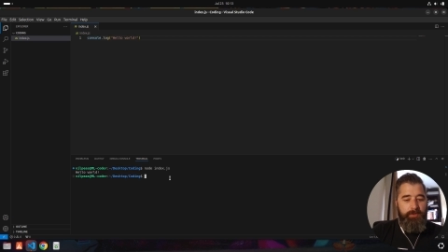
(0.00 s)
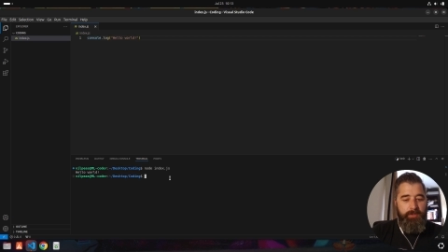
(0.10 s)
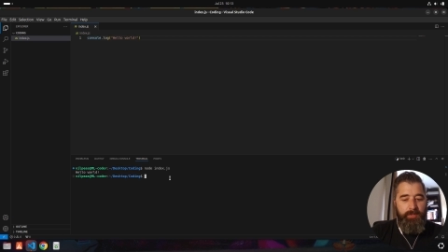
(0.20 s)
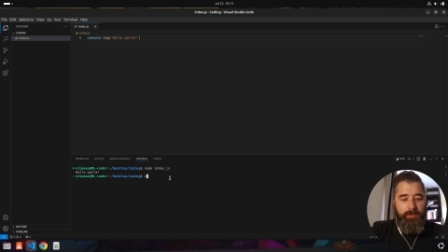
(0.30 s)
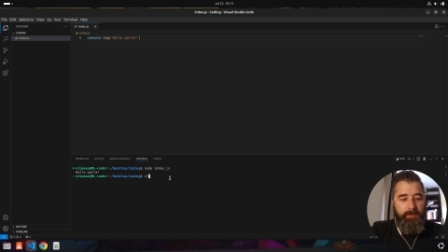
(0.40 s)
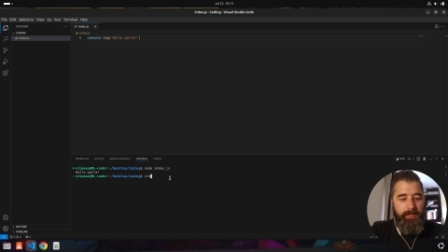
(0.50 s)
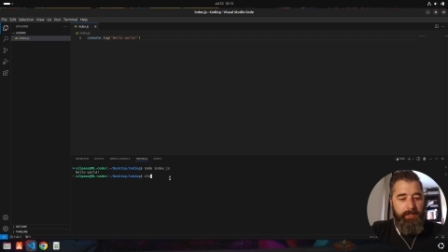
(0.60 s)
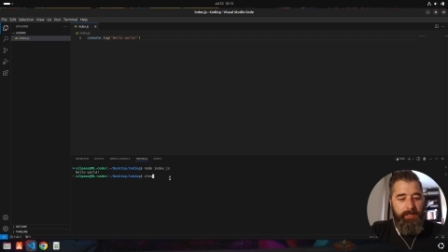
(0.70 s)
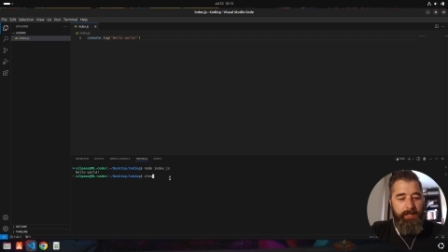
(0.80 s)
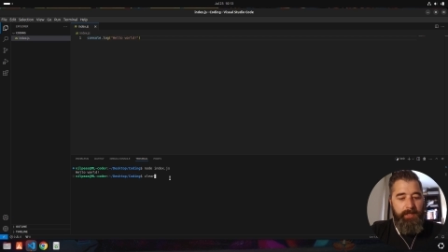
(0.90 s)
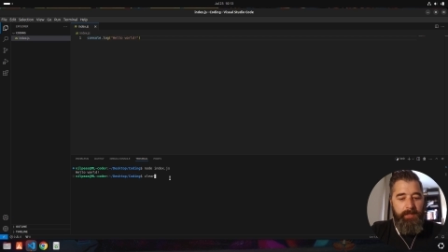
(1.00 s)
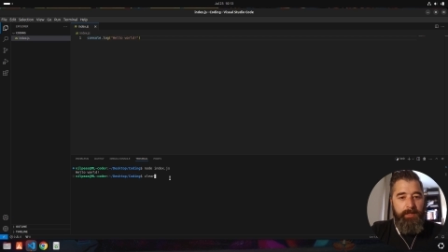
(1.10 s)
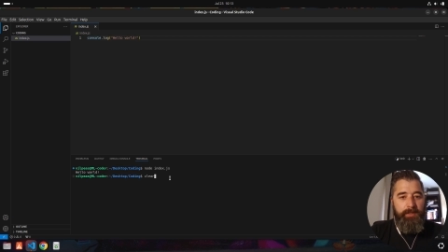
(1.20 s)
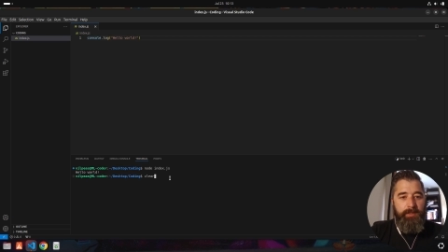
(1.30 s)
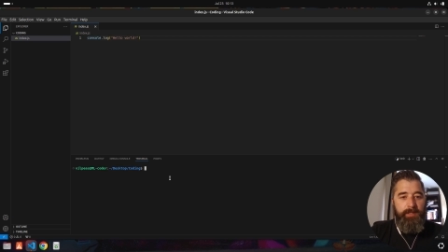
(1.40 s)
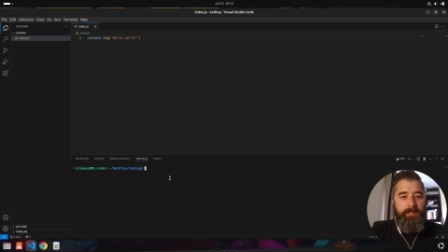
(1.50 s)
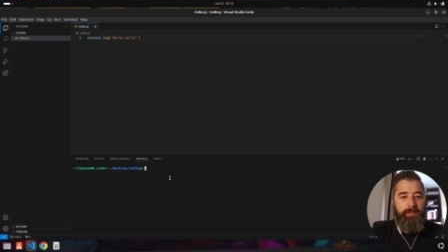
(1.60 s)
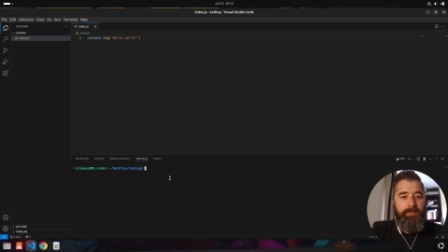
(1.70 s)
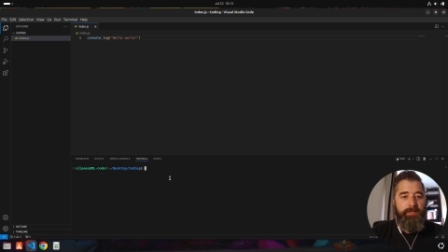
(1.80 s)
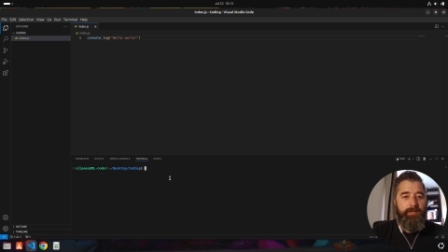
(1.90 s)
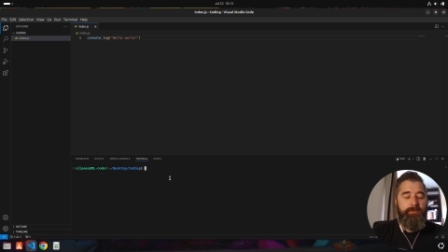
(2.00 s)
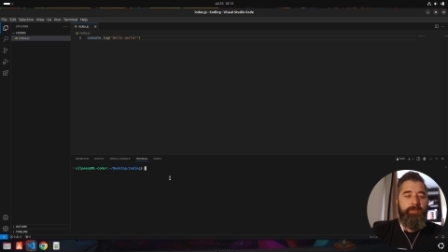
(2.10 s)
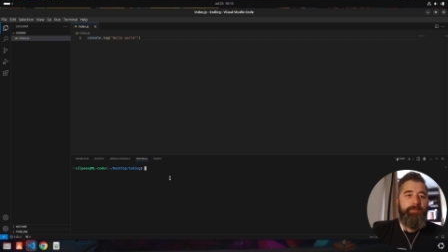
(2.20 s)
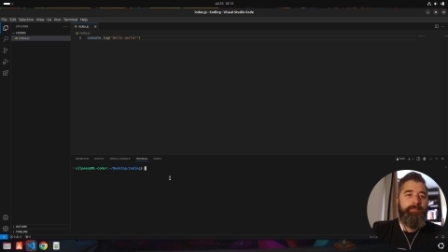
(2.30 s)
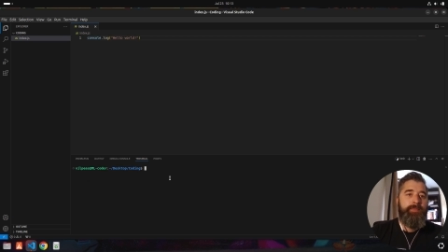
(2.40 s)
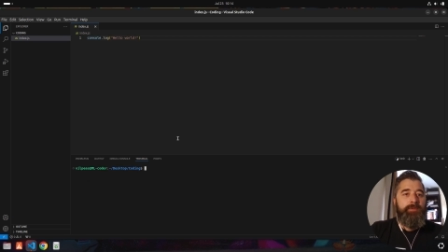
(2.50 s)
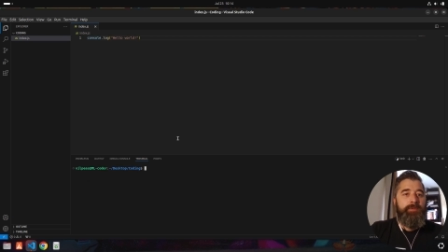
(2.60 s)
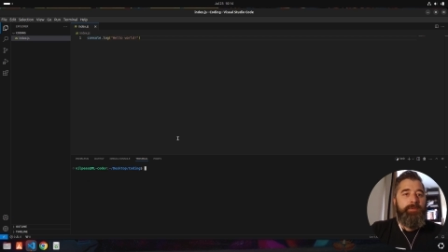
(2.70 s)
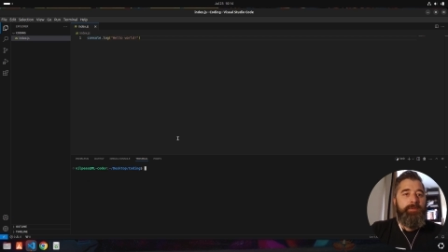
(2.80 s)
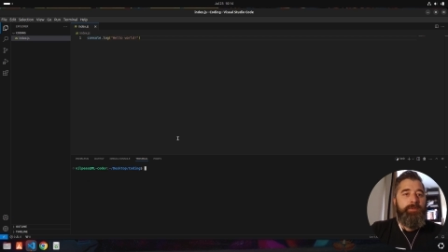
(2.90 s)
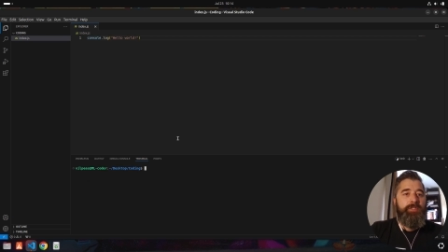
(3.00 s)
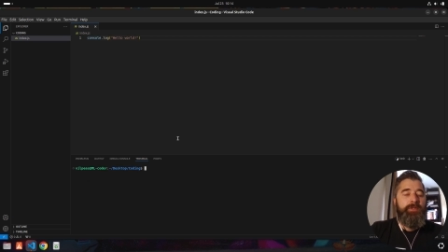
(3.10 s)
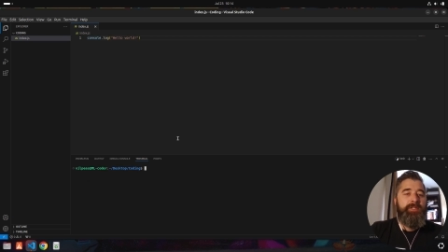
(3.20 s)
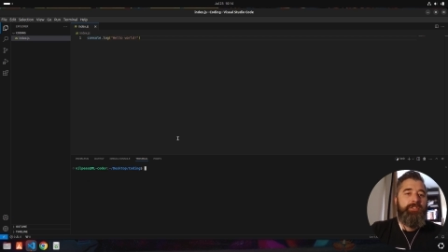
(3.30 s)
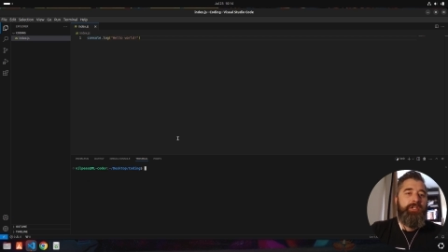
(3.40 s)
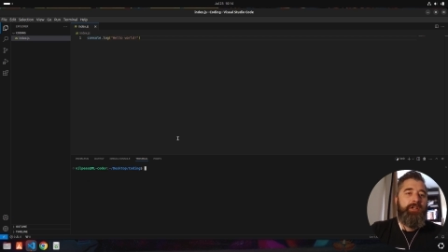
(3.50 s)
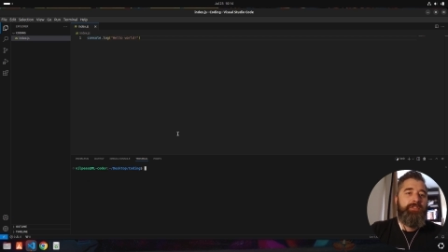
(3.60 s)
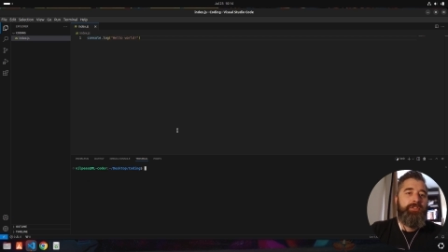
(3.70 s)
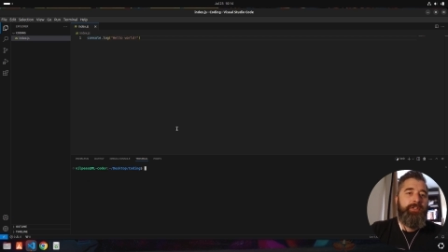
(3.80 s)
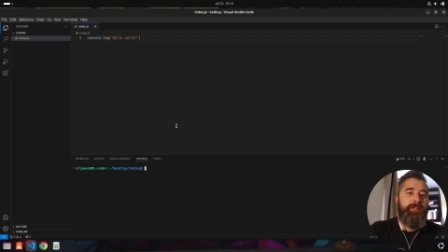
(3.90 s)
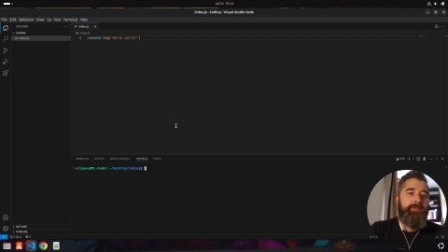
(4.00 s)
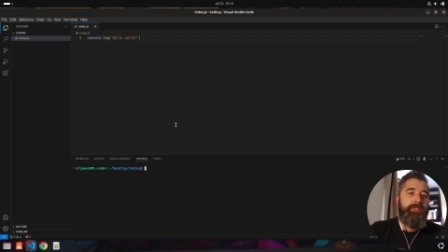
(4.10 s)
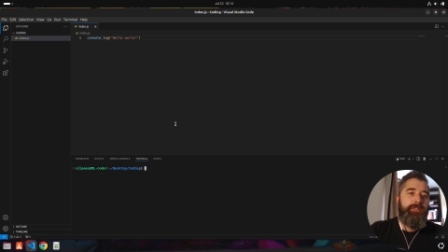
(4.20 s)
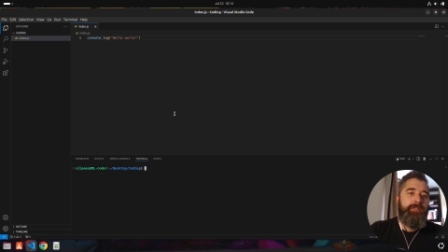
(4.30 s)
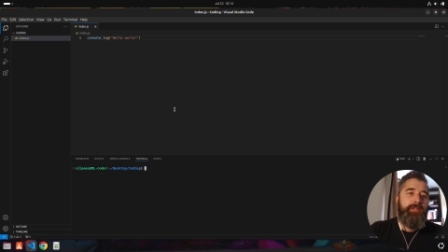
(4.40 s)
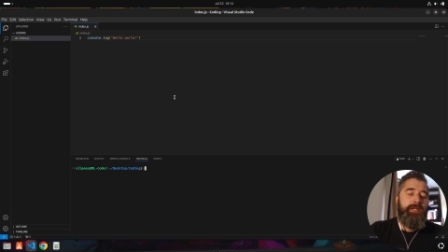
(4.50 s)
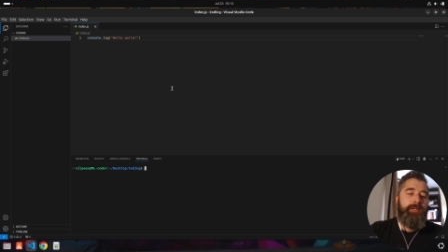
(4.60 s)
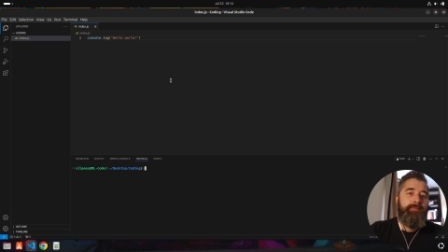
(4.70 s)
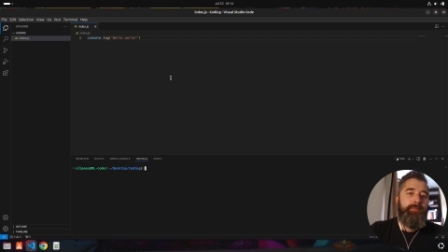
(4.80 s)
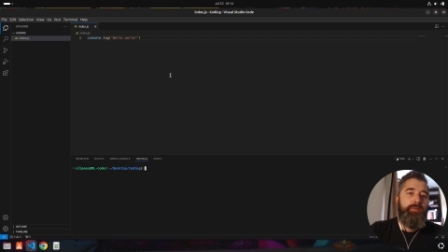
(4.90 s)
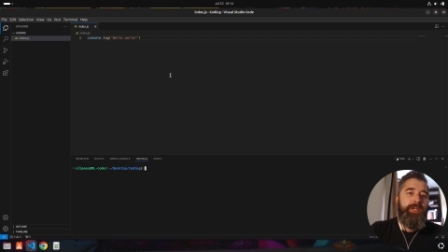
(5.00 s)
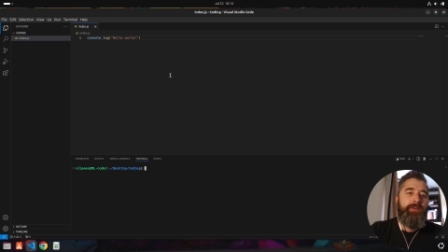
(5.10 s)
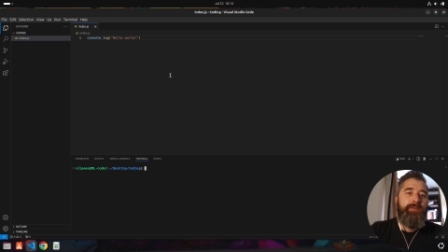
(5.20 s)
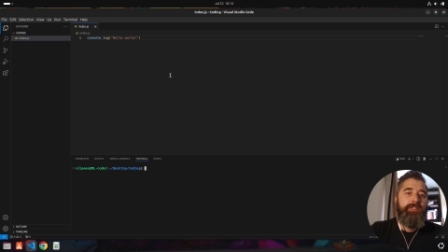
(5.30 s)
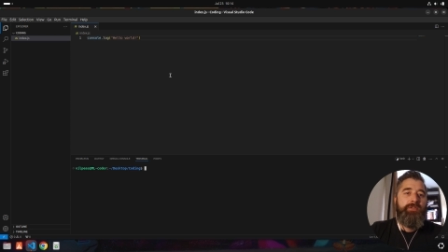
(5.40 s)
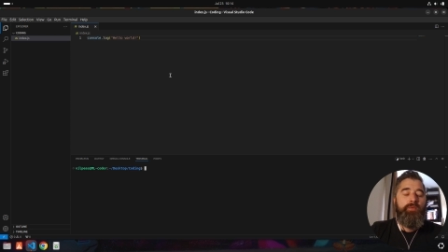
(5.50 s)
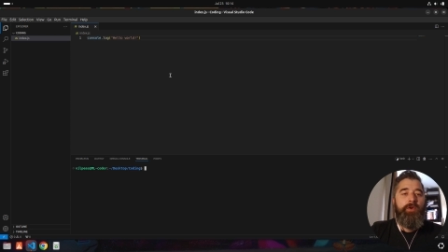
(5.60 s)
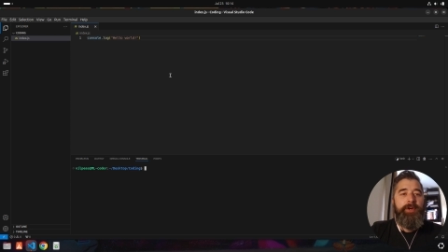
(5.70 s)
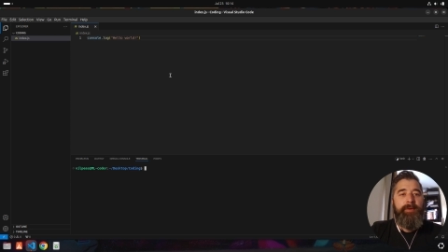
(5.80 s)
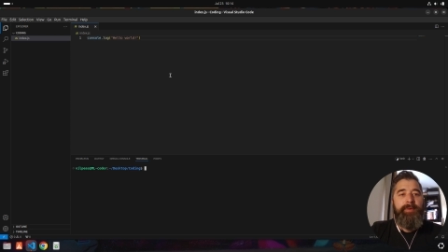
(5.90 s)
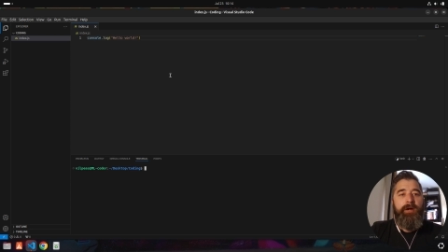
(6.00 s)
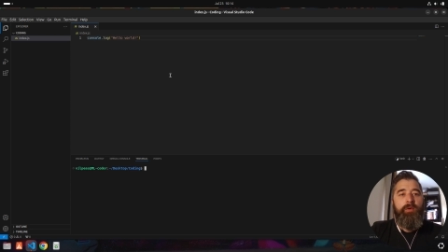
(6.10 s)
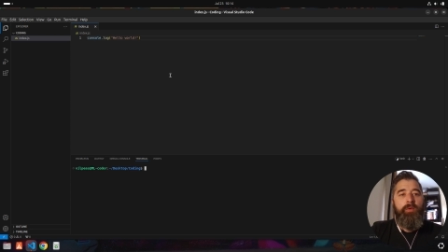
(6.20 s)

going to quickly clear the terminal. So in JavaScript, we don't need to worry about